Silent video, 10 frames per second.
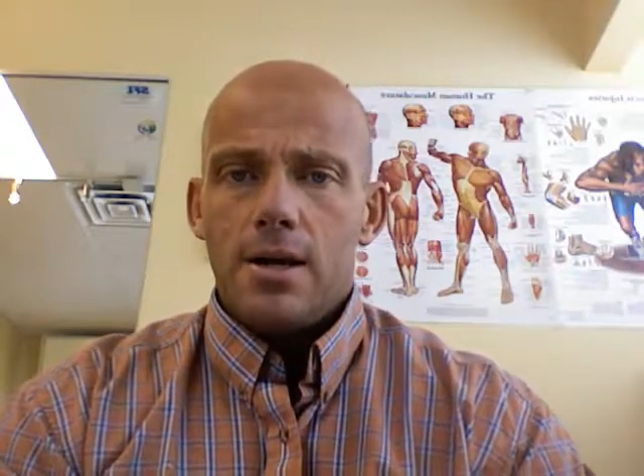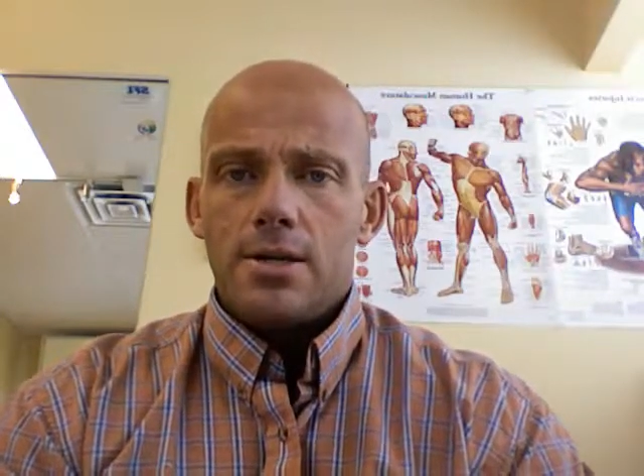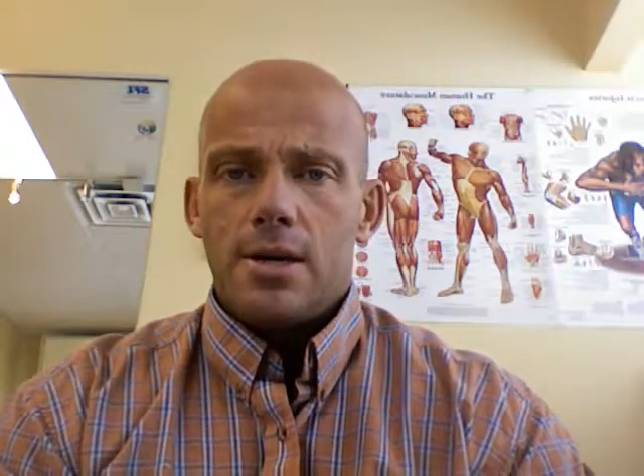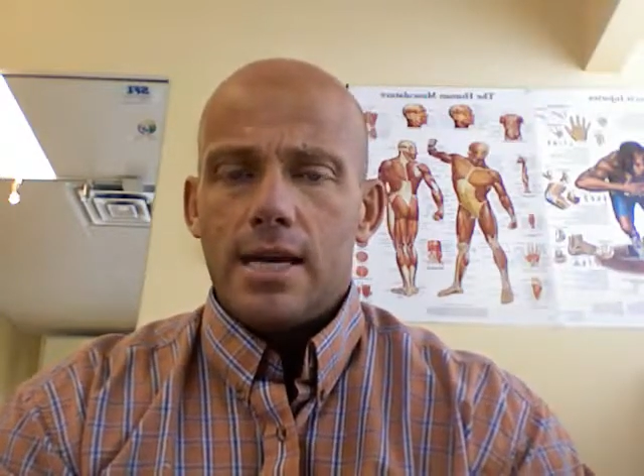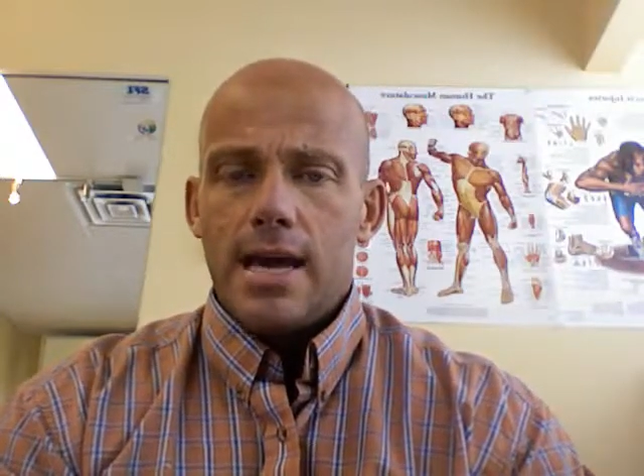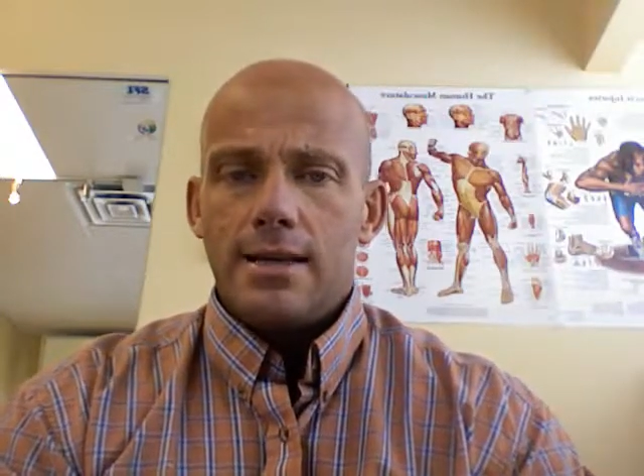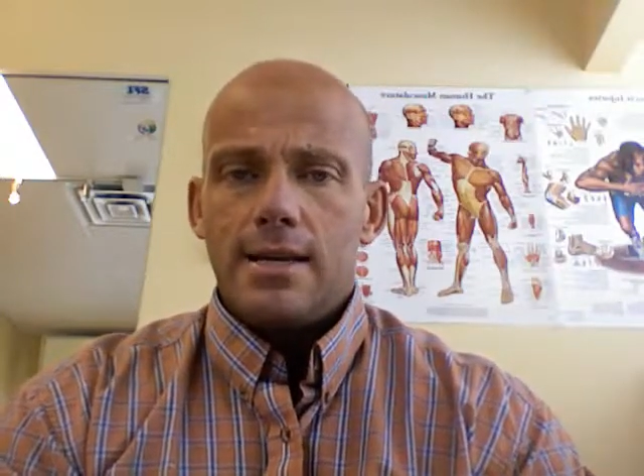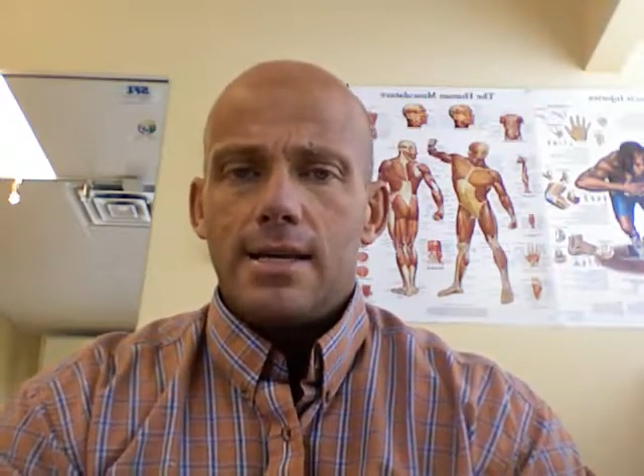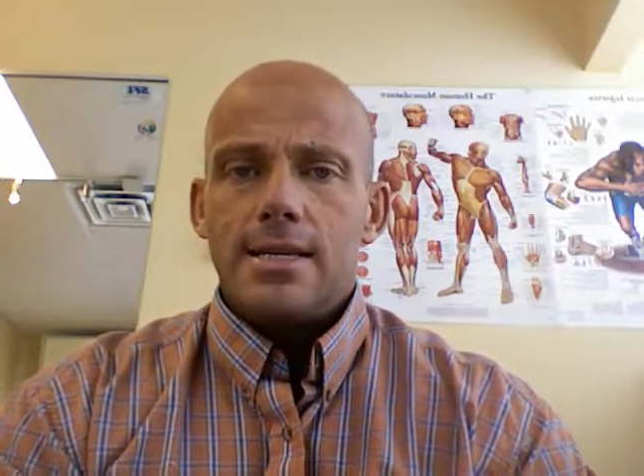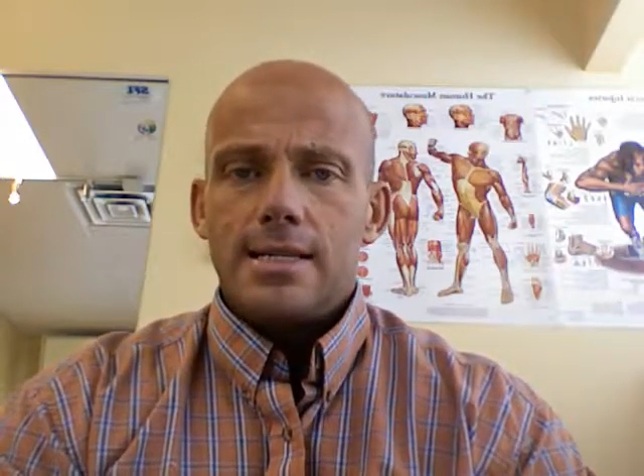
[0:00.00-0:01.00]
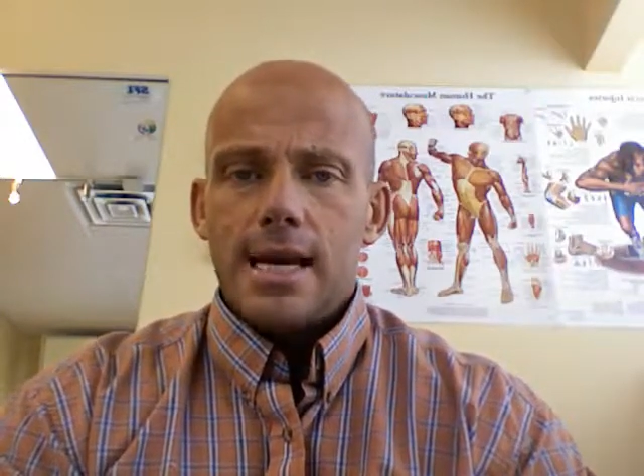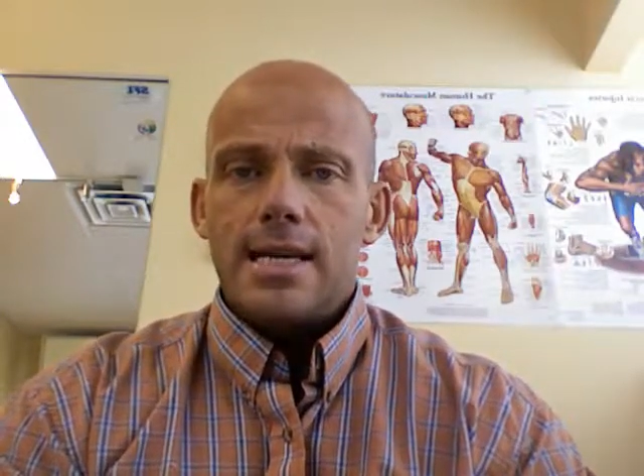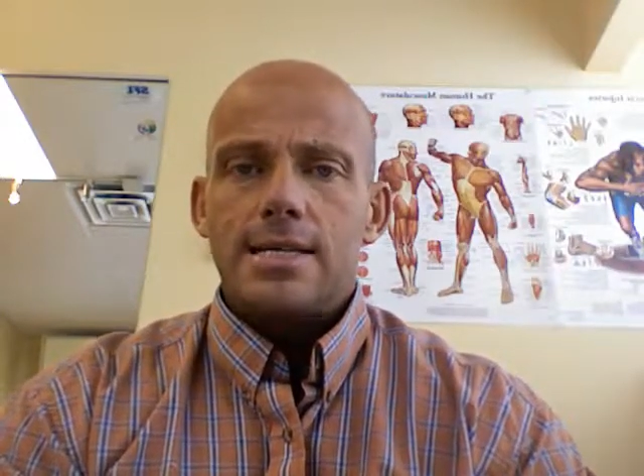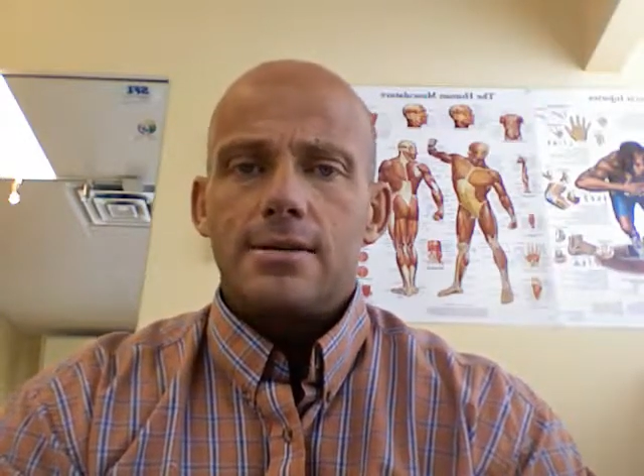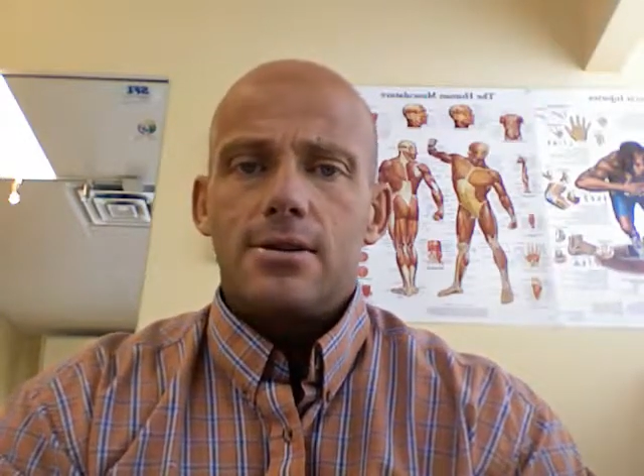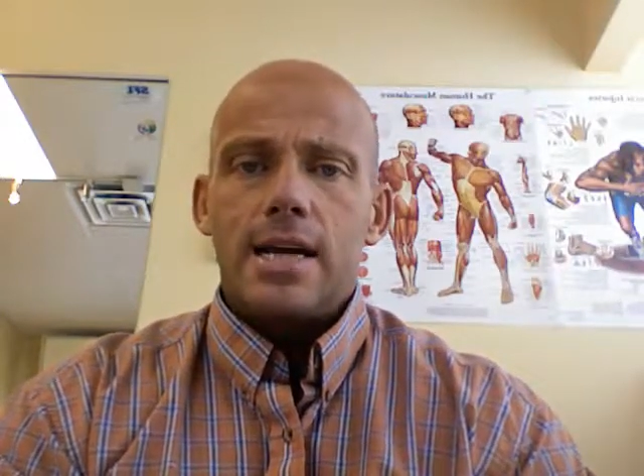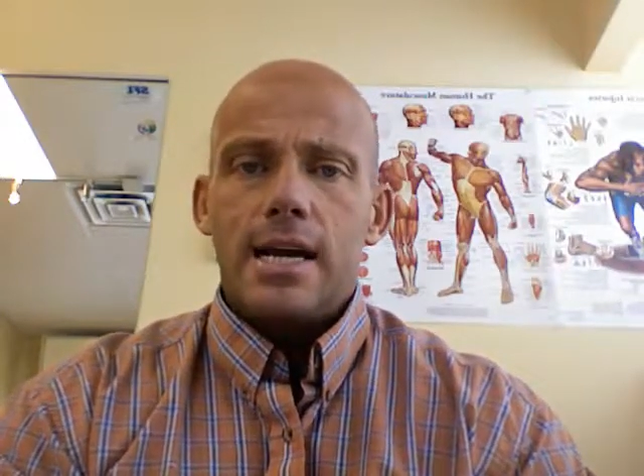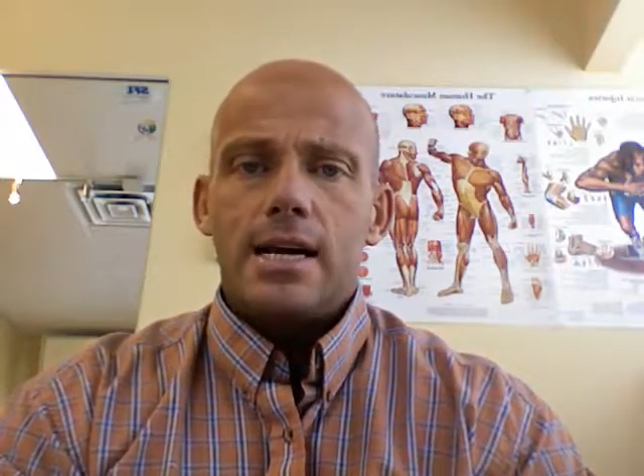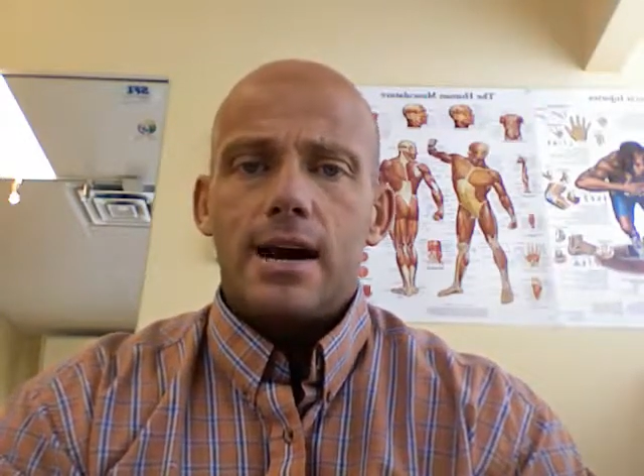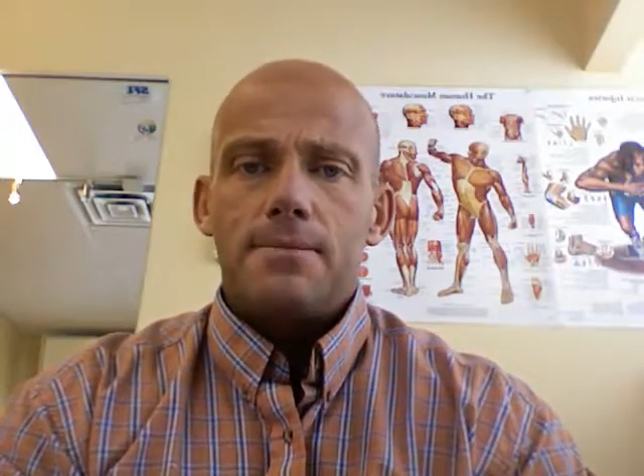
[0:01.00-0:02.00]
So again, six to
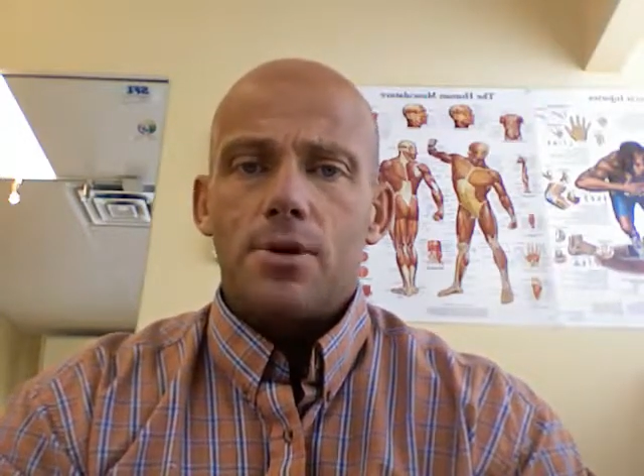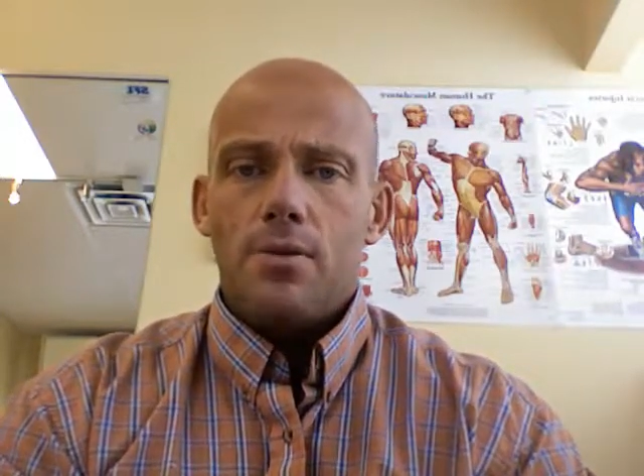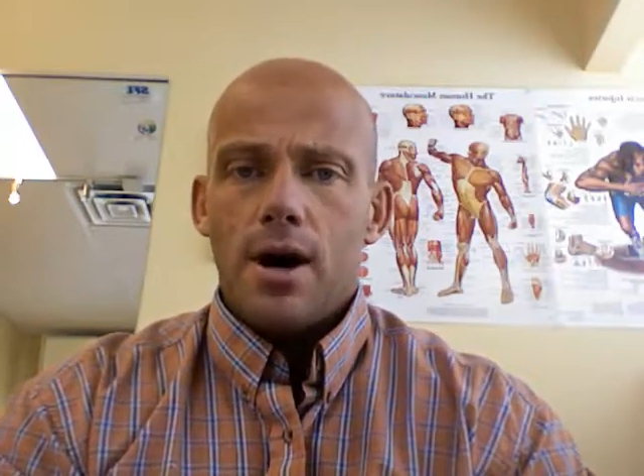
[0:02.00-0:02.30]
10 cups of